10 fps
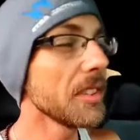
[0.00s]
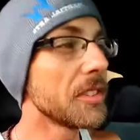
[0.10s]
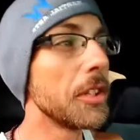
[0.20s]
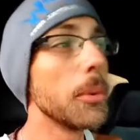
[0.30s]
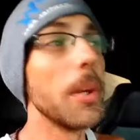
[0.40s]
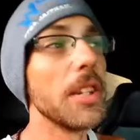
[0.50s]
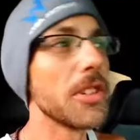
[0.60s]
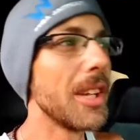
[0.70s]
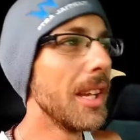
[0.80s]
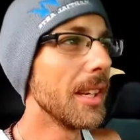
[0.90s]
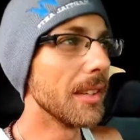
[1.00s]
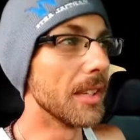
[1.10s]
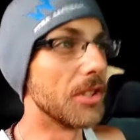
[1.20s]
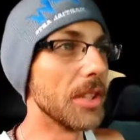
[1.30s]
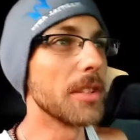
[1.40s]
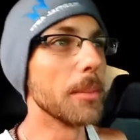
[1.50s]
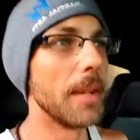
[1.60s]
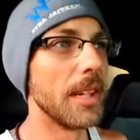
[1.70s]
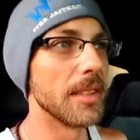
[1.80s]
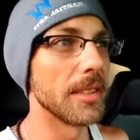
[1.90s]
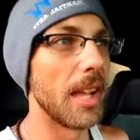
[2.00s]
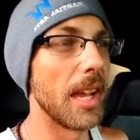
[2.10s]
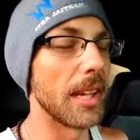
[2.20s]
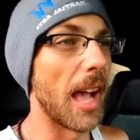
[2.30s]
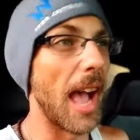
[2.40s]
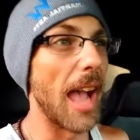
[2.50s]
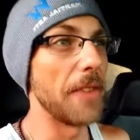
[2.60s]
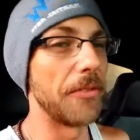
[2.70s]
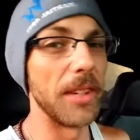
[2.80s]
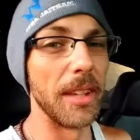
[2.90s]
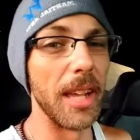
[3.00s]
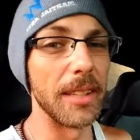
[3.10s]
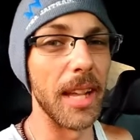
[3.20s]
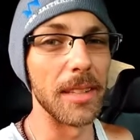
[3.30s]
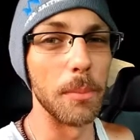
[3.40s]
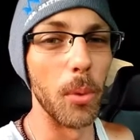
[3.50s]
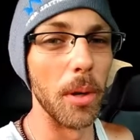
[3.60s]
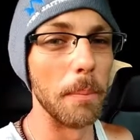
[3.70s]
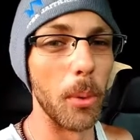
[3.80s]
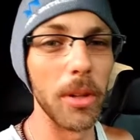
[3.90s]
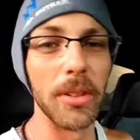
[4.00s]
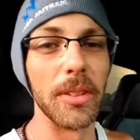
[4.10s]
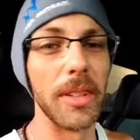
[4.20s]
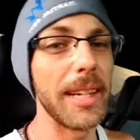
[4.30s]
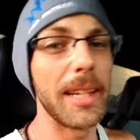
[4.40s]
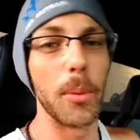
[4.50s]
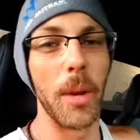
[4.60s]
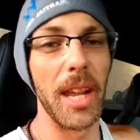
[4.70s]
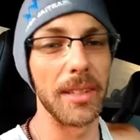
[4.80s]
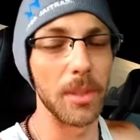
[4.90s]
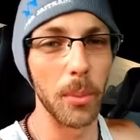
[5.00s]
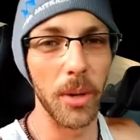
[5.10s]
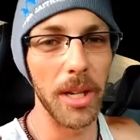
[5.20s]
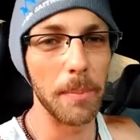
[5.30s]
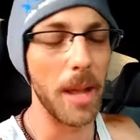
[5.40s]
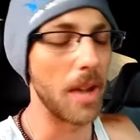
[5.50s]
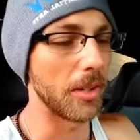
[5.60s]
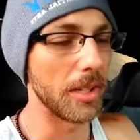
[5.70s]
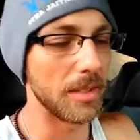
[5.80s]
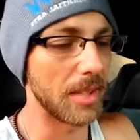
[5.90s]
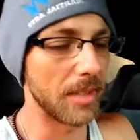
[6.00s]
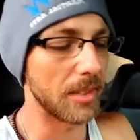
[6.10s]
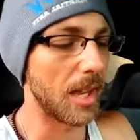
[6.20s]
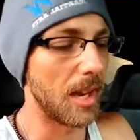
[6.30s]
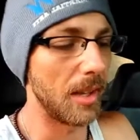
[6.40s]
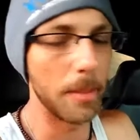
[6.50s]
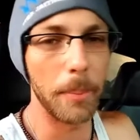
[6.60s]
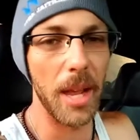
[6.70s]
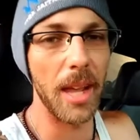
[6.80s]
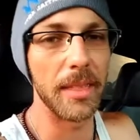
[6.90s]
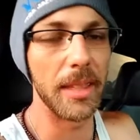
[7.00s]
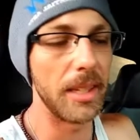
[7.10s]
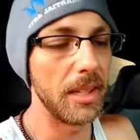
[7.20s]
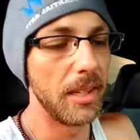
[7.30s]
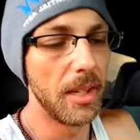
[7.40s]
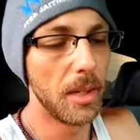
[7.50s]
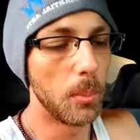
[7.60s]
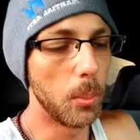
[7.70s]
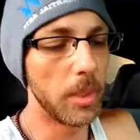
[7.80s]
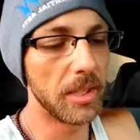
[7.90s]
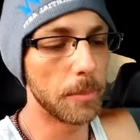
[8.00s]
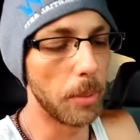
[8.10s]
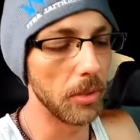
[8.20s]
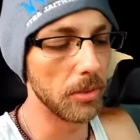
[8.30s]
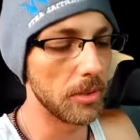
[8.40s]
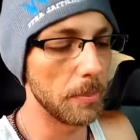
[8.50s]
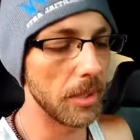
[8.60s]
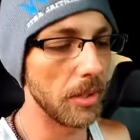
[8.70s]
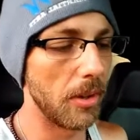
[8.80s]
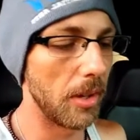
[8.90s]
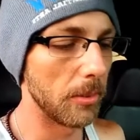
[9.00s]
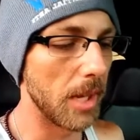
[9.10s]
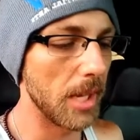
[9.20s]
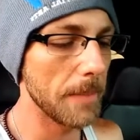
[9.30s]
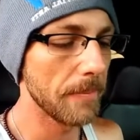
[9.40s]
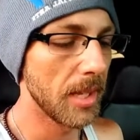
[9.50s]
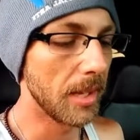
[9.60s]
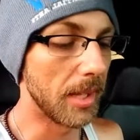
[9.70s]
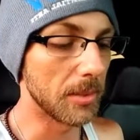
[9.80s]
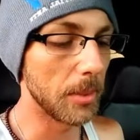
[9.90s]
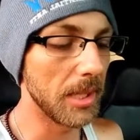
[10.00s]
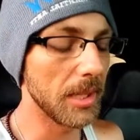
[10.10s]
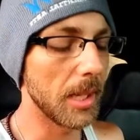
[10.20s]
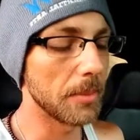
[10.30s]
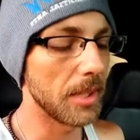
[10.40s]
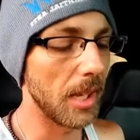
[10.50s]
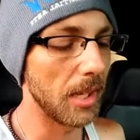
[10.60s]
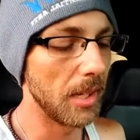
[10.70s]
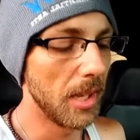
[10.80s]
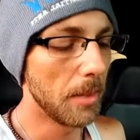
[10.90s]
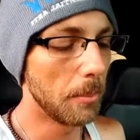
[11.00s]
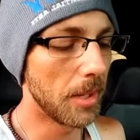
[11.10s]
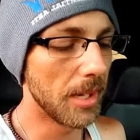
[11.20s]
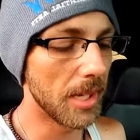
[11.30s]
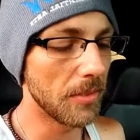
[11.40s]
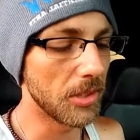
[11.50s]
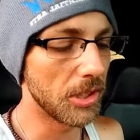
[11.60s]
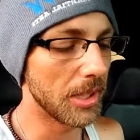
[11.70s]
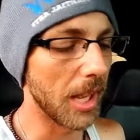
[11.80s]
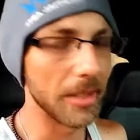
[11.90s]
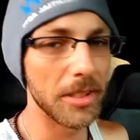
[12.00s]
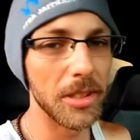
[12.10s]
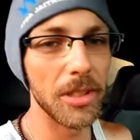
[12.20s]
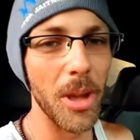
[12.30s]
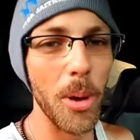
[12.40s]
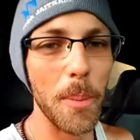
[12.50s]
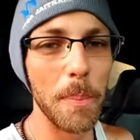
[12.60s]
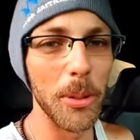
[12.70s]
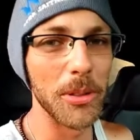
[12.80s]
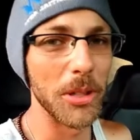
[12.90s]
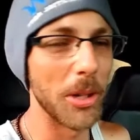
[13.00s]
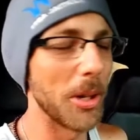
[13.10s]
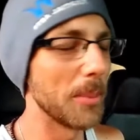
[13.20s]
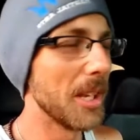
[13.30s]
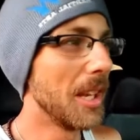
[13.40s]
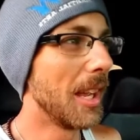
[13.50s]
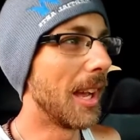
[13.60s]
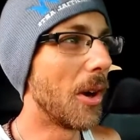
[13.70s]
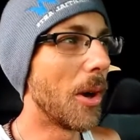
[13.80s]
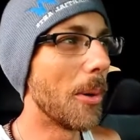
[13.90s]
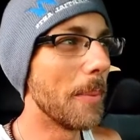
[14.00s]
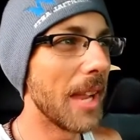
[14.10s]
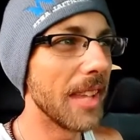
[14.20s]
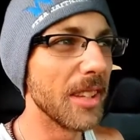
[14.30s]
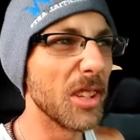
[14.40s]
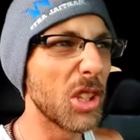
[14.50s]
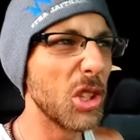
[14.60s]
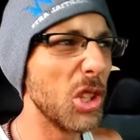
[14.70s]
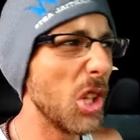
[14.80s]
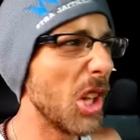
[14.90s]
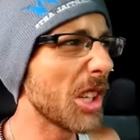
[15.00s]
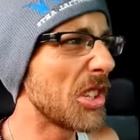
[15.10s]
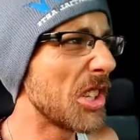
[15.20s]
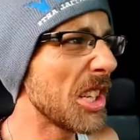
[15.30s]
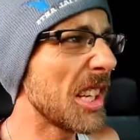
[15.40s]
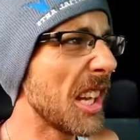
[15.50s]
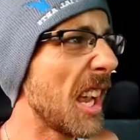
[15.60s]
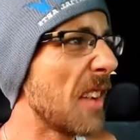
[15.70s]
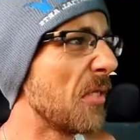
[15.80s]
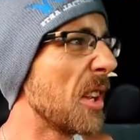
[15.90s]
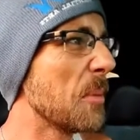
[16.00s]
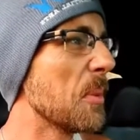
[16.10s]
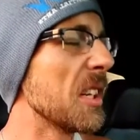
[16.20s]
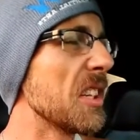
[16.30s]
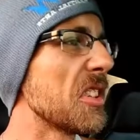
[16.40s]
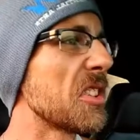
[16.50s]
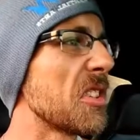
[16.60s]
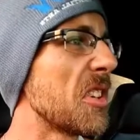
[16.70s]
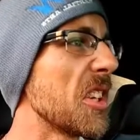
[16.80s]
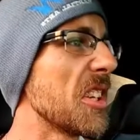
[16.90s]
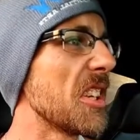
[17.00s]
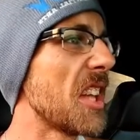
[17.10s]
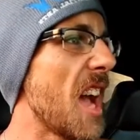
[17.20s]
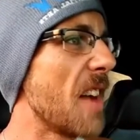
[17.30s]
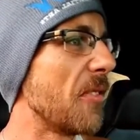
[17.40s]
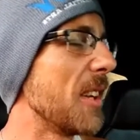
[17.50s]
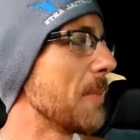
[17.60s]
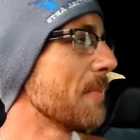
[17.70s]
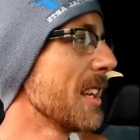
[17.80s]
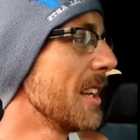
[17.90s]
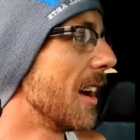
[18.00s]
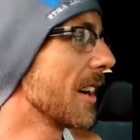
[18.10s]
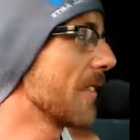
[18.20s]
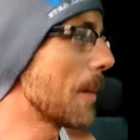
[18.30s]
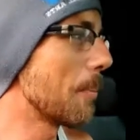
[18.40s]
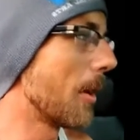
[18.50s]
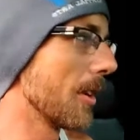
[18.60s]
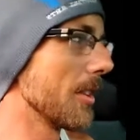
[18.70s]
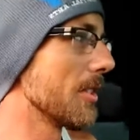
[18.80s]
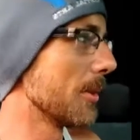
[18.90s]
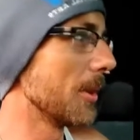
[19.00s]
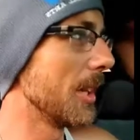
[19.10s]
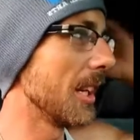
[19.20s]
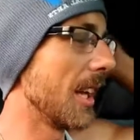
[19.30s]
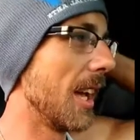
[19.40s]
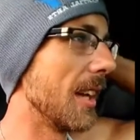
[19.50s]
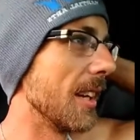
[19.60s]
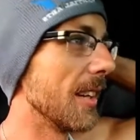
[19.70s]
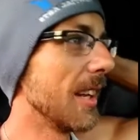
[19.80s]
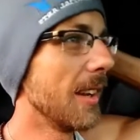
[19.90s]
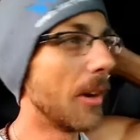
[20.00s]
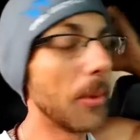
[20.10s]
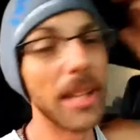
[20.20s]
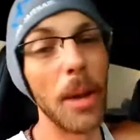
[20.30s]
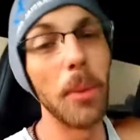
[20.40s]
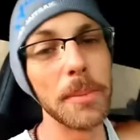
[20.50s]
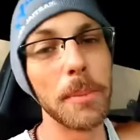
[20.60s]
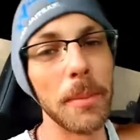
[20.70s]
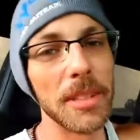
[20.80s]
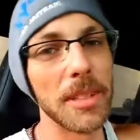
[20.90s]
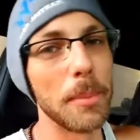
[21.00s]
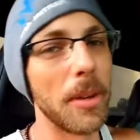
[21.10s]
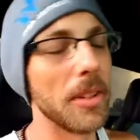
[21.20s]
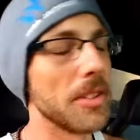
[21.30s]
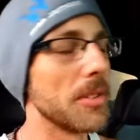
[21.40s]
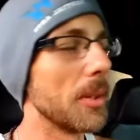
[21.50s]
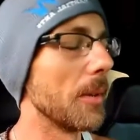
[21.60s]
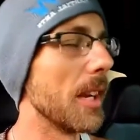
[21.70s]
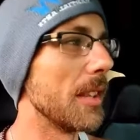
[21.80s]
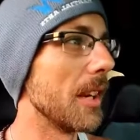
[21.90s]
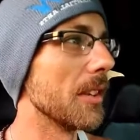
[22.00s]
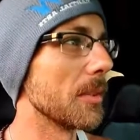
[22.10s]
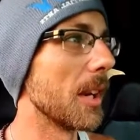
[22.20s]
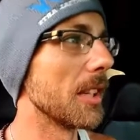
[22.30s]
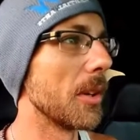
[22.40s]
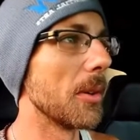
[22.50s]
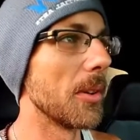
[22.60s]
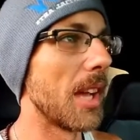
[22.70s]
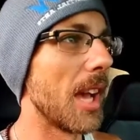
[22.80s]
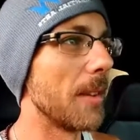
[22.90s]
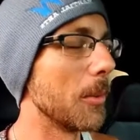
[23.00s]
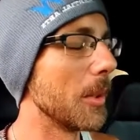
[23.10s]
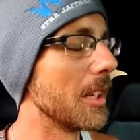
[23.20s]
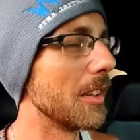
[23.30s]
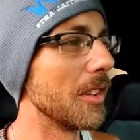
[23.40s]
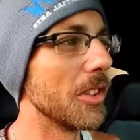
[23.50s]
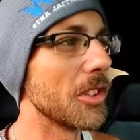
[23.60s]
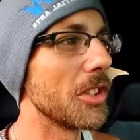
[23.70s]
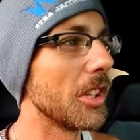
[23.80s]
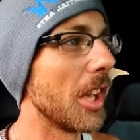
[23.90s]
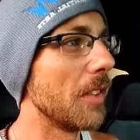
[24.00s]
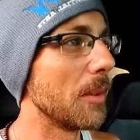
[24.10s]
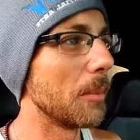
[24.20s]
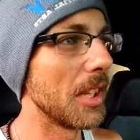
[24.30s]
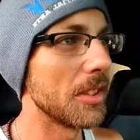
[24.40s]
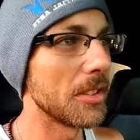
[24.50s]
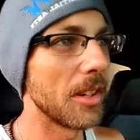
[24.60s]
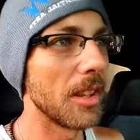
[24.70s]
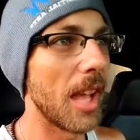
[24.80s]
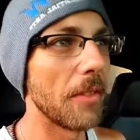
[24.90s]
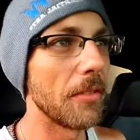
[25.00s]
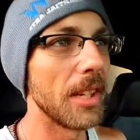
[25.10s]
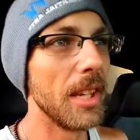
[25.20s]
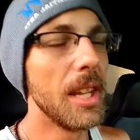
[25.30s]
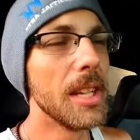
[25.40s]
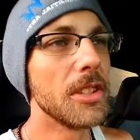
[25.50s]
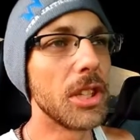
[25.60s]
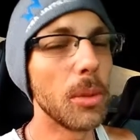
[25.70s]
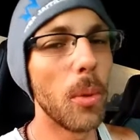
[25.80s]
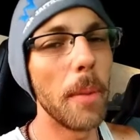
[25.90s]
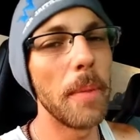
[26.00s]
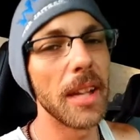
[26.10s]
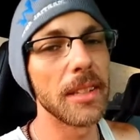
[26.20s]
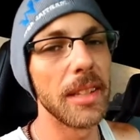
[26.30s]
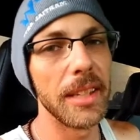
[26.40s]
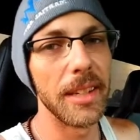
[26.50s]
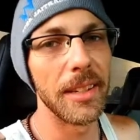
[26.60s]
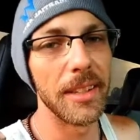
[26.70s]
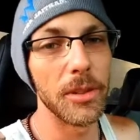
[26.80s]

To which the gentleman is like, I feel like that's more important anyway to worry about, because that's kind of the path that we supposed to be on, right? And that's what he kept saying. But even she got so perturbed. Oh man, the look she gave him when he started laughing. I'll give that part of the story again. Well, that was pretty much the part of the story right there, is when I told her that, the look she gave him when he started laughing. She walked back to the end of the